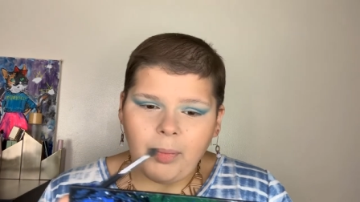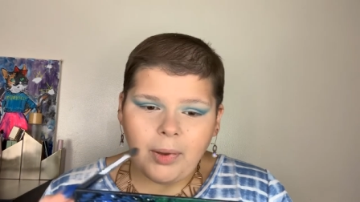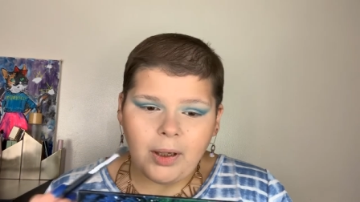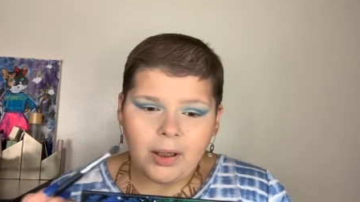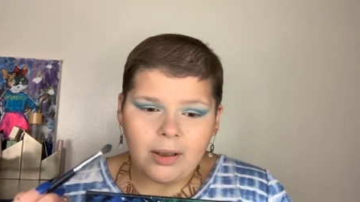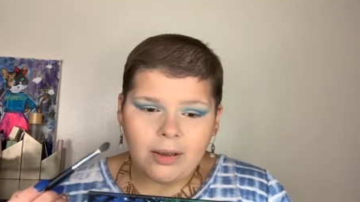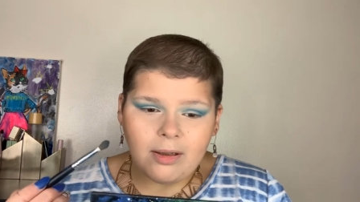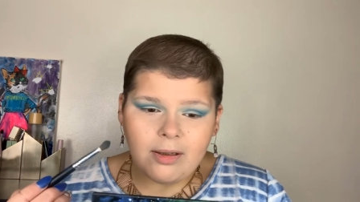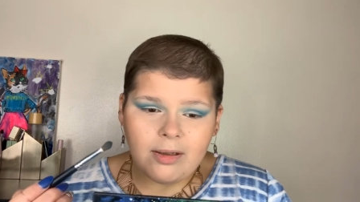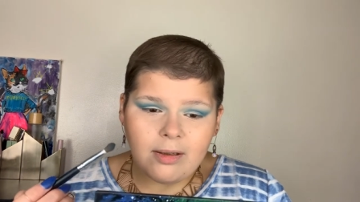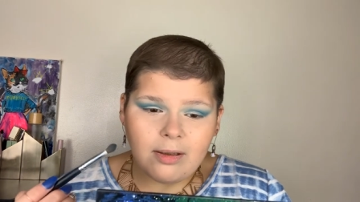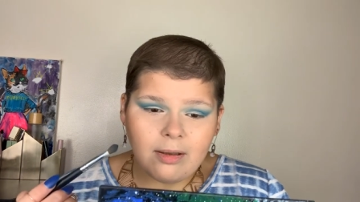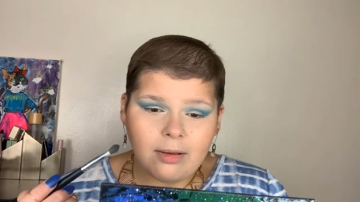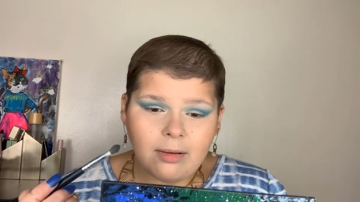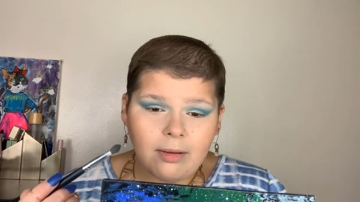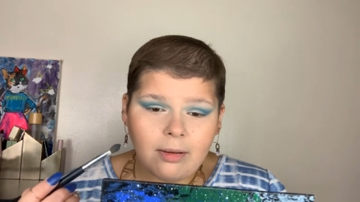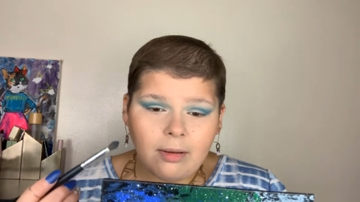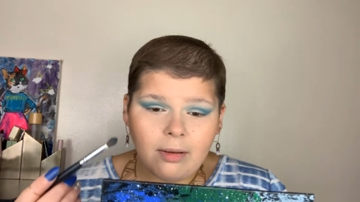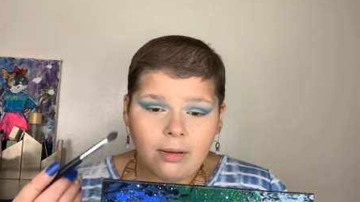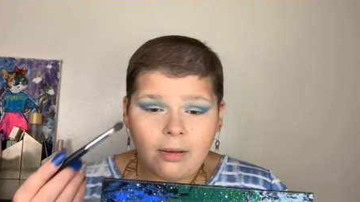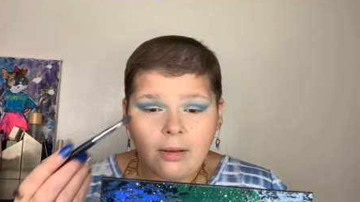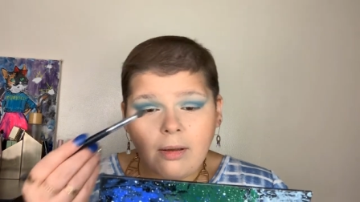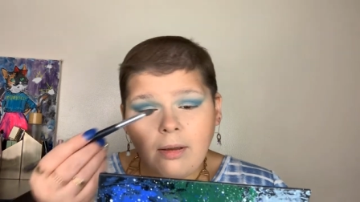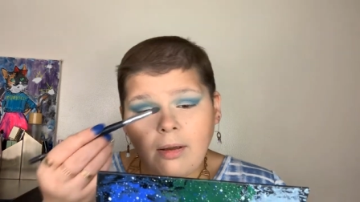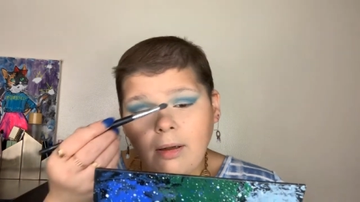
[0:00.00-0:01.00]
because
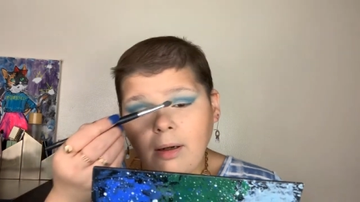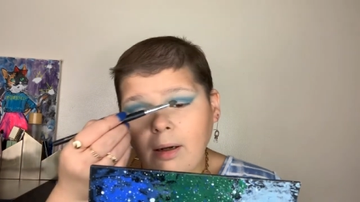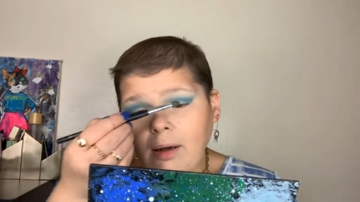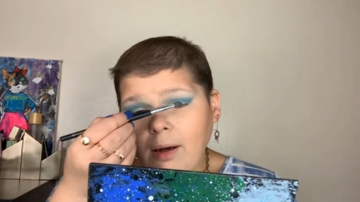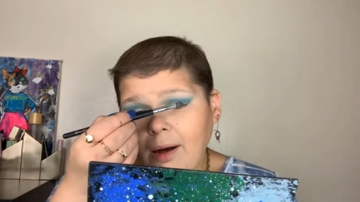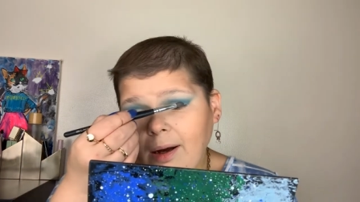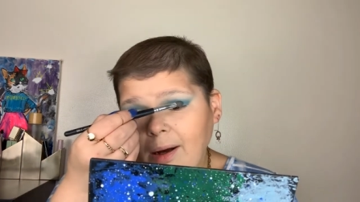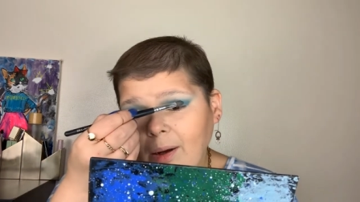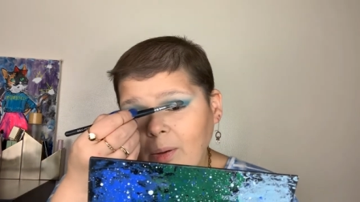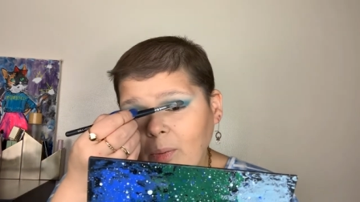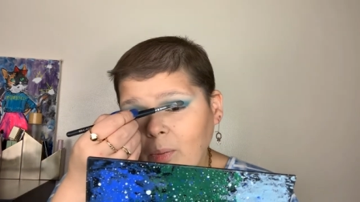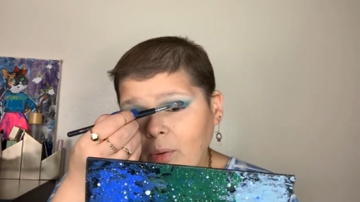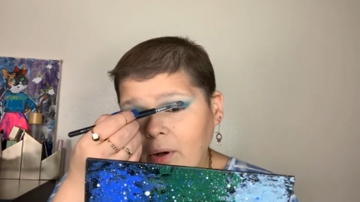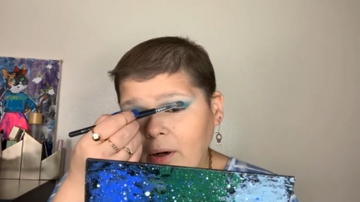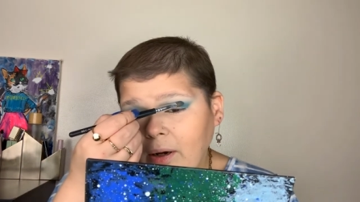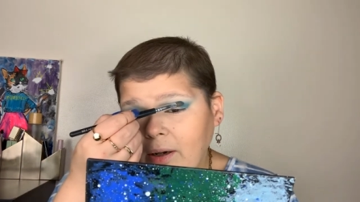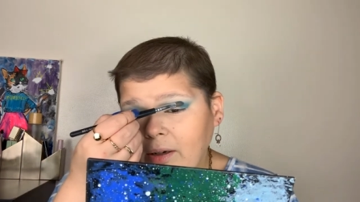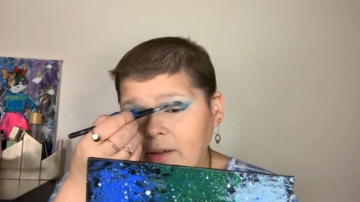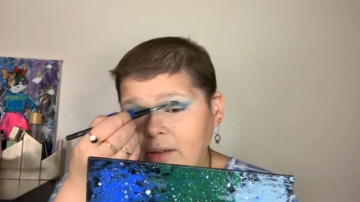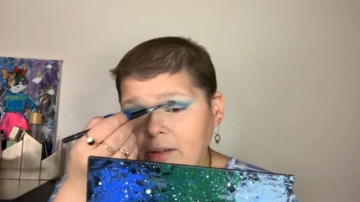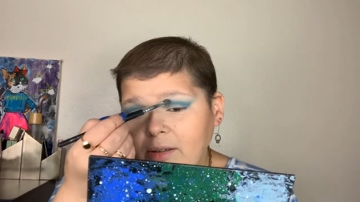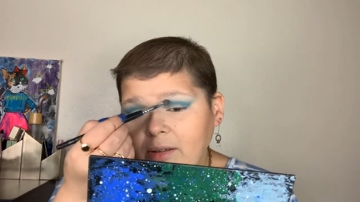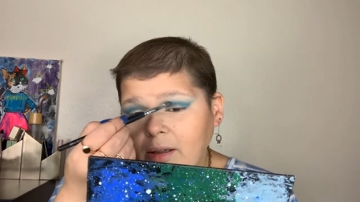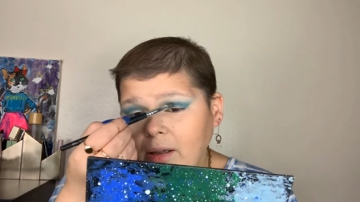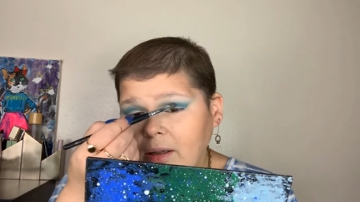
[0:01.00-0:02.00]
I wanted
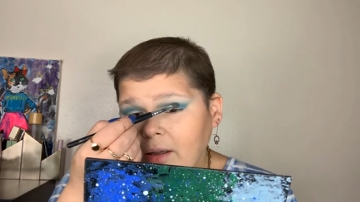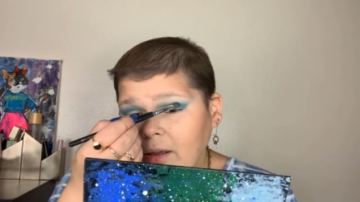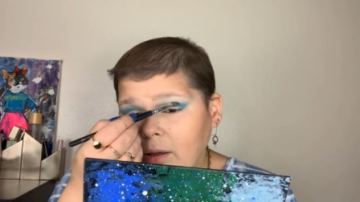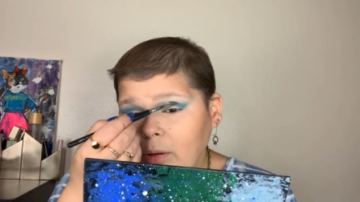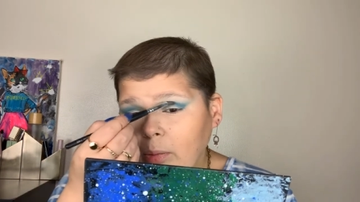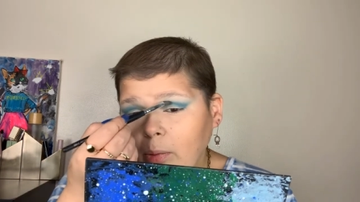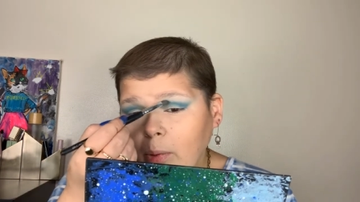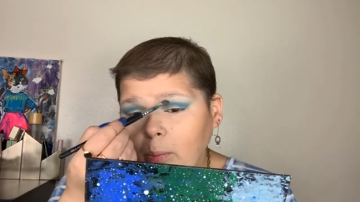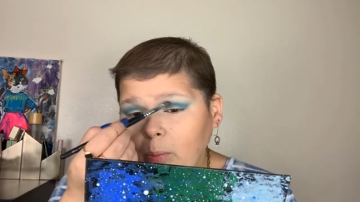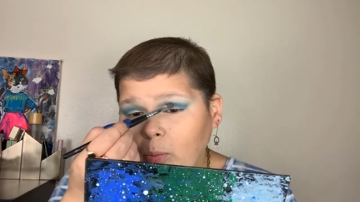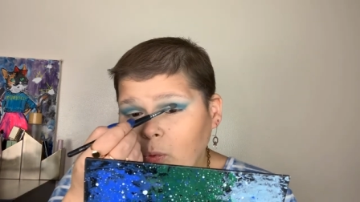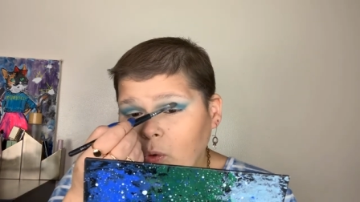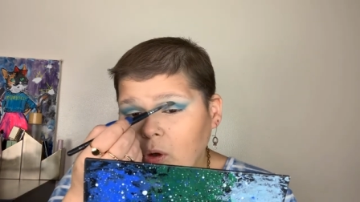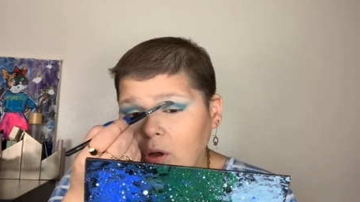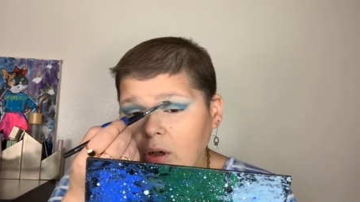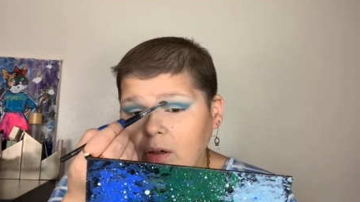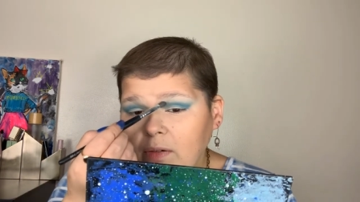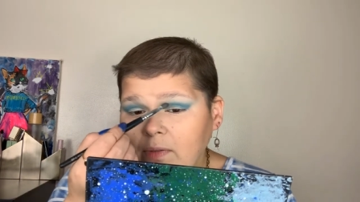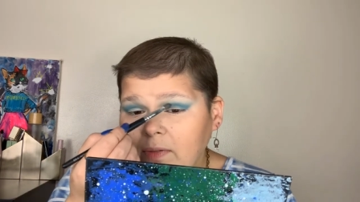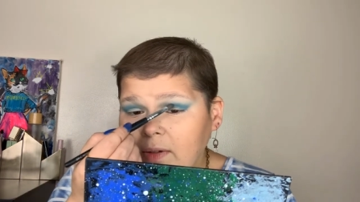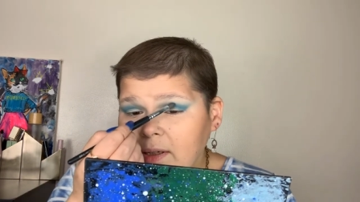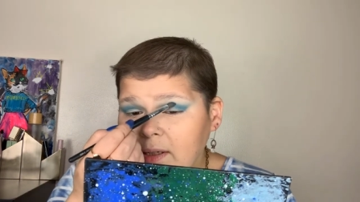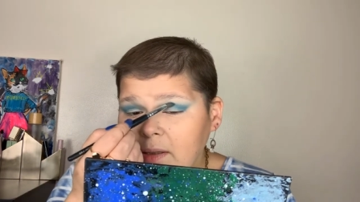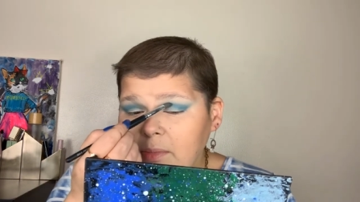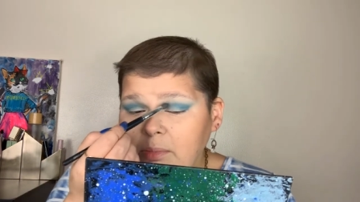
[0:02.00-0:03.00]
just a little bit more
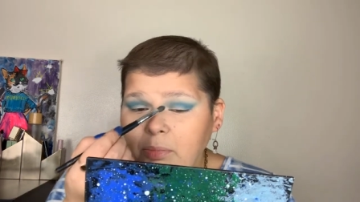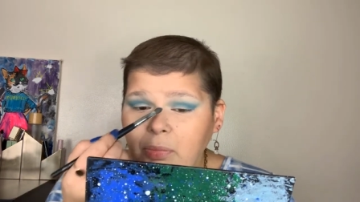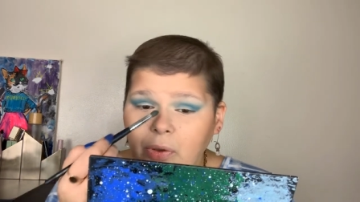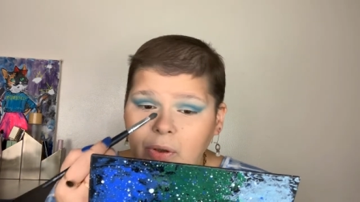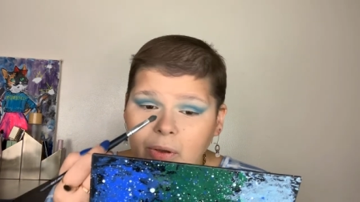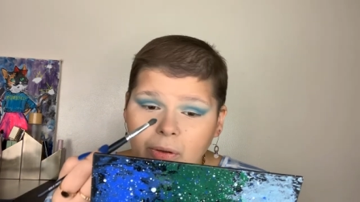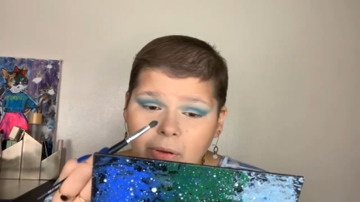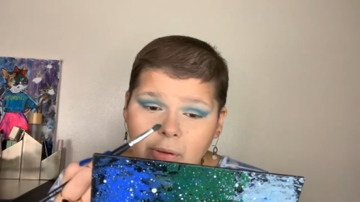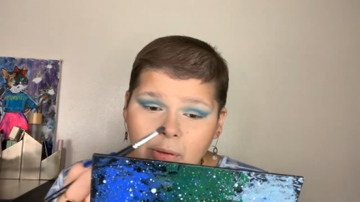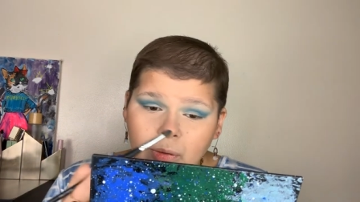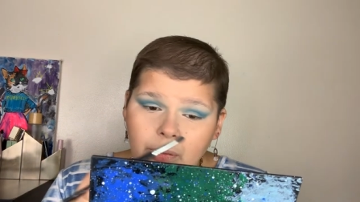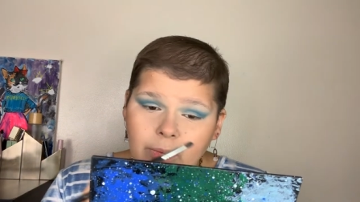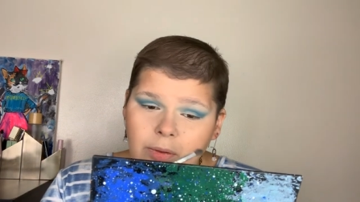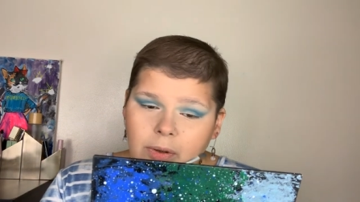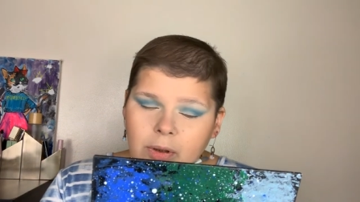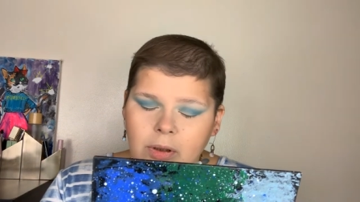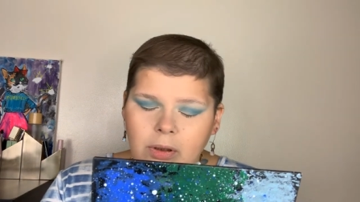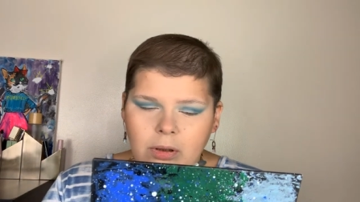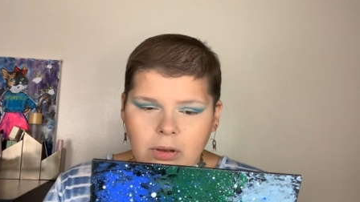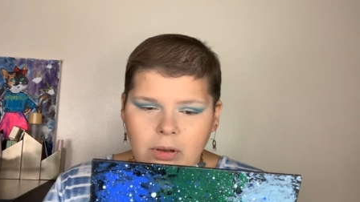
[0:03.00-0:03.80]
of this blue to